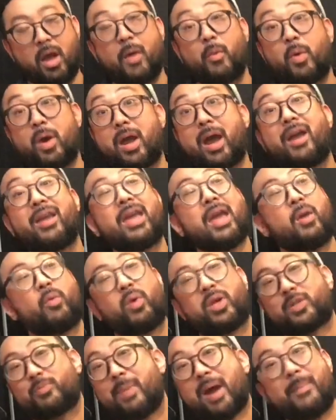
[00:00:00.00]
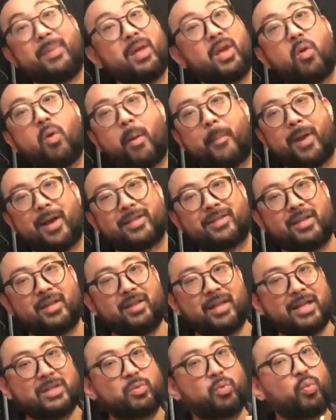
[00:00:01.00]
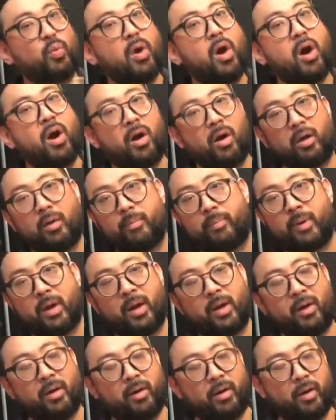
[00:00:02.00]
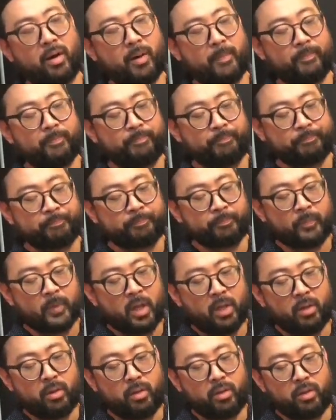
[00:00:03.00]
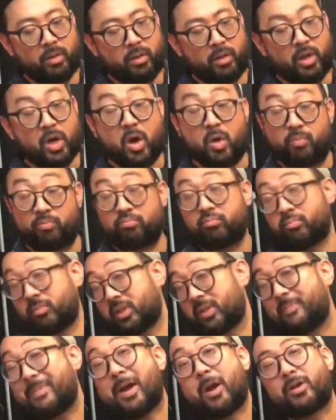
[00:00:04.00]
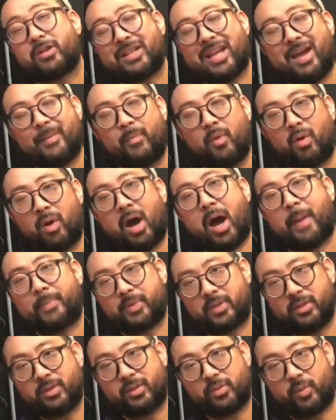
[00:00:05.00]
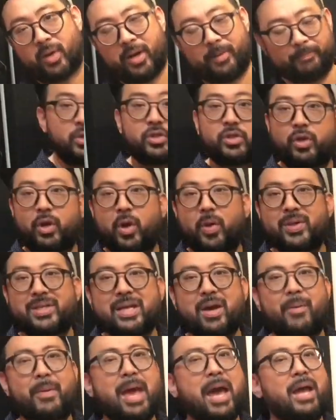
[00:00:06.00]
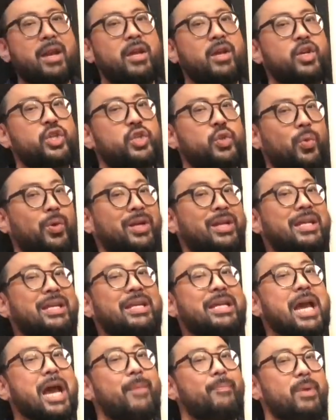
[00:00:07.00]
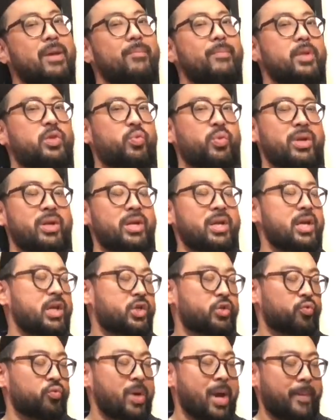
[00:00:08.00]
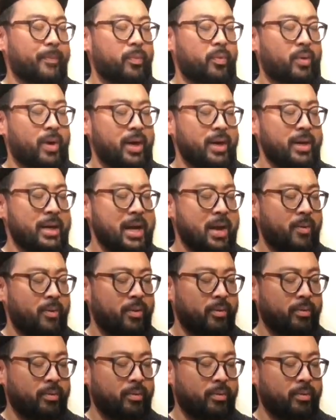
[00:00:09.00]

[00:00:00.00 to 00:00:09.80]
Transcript: Again, which might be cool. I'm not saying that's wrong, but, you know, it's better to have more options, right? So notice how I'm adding a short gap in between each rep right now.